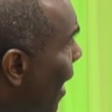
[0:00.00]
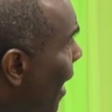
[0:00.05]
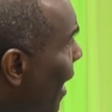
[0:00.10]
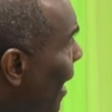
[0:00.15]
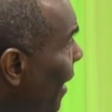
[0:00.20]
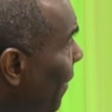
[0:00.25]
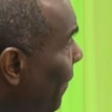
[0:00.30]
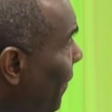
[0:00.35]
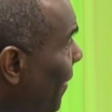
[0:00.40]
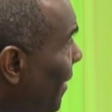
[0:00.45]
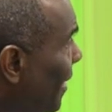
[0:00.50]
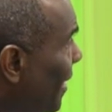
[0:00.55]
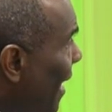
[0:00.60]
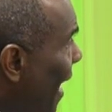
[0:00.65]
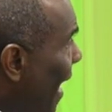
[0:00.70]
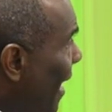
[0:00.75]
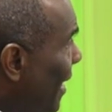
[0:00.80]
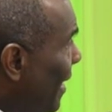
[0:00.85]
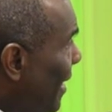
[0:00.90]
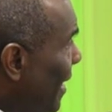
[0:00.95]
Cliffs
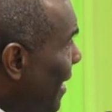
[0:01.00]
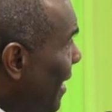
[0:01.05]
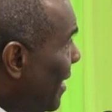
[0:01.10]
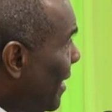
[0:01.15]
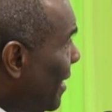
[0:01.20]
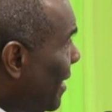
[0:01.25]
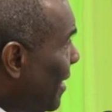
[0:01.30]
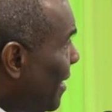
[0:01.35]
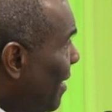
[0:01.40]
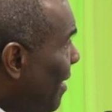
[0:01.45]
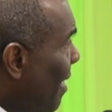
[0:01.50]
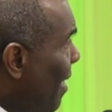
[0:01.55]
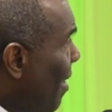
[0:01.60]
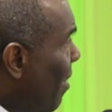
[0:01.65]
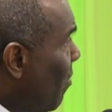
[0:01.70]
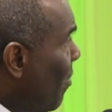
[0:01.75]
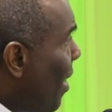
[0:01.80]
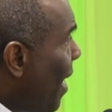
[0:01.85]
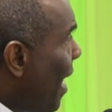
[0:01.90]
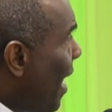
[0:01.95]
like these
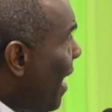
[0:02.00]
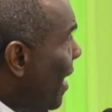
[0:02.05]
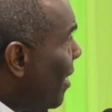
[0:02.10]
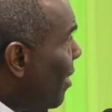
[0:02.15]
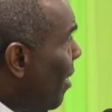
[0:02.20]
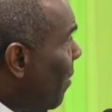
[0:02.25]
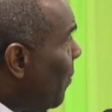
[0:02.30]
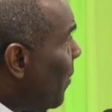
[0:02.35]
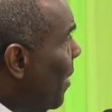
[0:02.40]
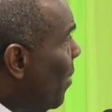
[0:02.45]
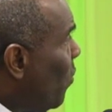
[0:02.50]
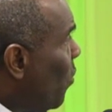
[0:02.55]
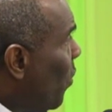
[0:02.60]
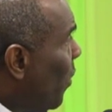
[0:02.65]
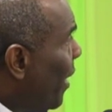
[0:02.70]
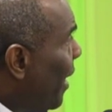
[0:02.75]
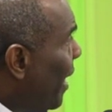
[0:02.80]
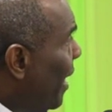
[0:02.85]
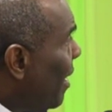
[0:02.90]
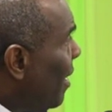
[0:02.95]
may end up
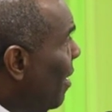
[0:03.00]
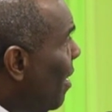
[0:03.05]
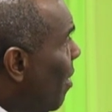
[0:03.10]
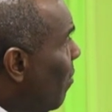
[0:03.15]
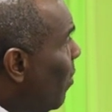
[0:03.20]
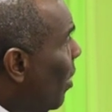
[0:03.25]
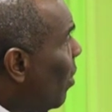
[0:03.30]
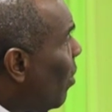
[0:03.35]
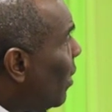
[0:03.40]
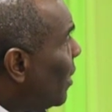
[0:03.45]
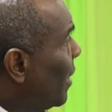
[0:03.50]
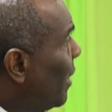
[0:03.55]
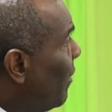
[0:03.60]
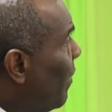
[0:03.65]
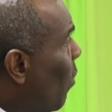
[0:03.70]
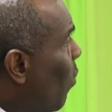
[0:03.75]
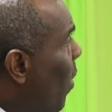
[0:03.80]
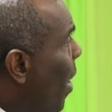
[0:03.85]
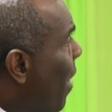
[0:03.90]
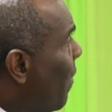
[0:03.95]
eroding because
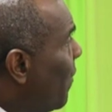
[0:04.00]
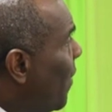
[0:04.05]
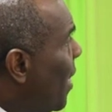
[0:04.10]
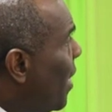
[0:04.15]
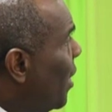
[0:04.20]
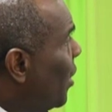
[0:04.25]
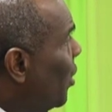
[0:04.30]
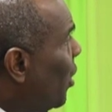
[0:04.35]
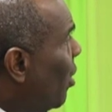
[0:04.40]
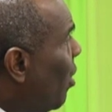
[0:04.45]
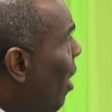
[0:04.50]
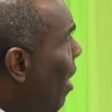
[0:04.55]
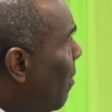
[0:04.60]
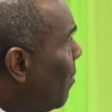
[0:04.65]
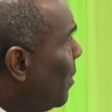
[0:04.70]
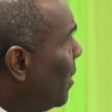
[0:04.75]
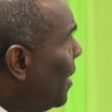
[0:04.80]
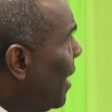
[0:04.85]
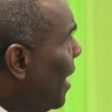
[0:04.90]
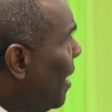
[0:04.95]
the wave energy
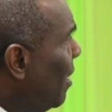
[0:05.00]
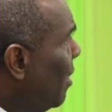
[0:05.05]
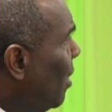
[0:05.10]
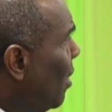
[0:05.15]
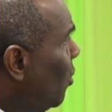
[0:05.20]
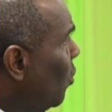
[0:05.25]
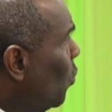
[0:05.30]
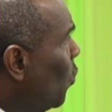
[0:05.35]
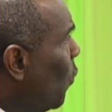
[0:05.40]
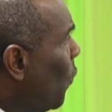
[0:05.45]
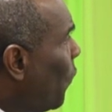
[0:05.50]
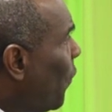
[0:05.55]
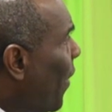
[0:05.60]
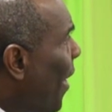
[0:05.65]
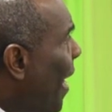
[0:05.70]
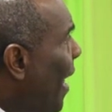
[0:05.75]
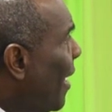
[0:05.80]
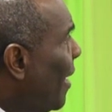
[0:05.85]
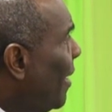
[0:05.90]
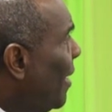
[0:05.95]
comes in too
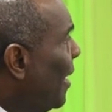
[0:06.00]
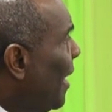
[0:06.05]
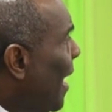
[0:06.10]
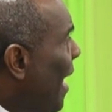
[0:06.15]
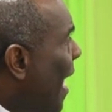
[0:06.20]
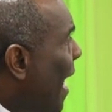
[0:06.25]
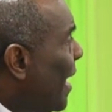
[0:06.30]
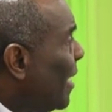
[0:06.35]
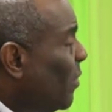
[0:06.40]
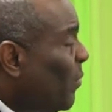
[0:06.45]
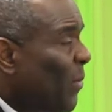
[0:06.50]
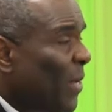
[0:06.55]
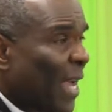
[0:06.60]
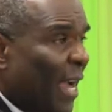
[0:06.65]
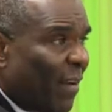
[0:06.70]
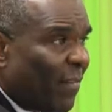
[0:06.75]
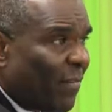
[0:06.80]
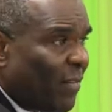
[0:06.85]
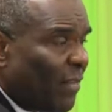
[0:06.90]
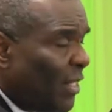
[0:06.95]
far, as we
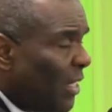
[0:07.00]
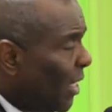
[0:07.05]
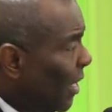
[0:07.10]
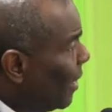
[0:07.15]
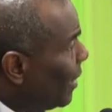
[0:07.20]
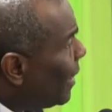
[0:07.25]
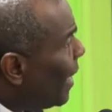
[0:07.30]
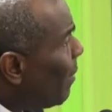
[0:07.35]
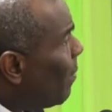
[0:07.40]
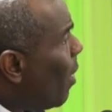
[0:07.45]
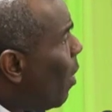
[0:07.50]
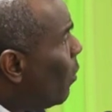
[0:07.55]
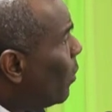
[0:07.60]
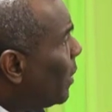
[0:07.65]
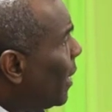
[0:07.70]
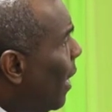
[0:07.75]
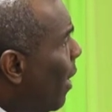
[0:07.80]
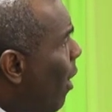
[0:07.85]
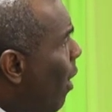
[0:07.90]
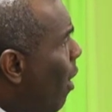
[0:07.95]
have learned about
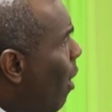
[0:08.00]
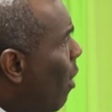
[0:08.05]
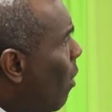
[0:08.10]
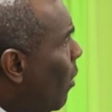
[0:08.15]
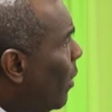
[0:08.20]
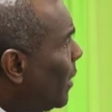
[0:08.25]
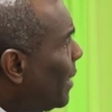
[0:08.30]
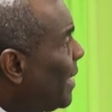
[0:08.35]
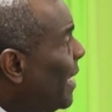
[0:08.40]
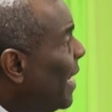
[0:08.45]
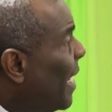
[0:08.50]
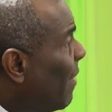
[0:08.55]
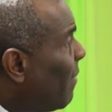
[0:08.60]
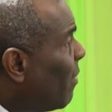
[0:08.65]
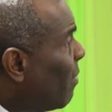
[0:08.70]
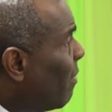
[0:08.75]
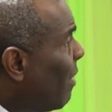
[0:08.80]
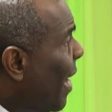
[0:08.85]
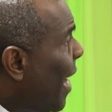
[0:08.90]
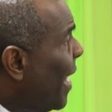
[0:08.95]
our sea
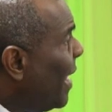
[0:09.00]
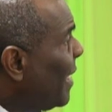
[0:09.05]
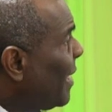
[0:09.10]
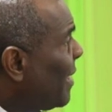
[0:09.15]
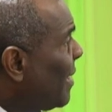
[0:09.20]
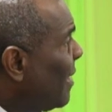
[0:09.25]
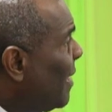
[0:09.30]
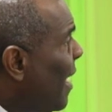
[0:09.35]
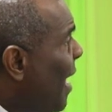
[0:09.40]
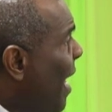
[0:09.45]
level rise.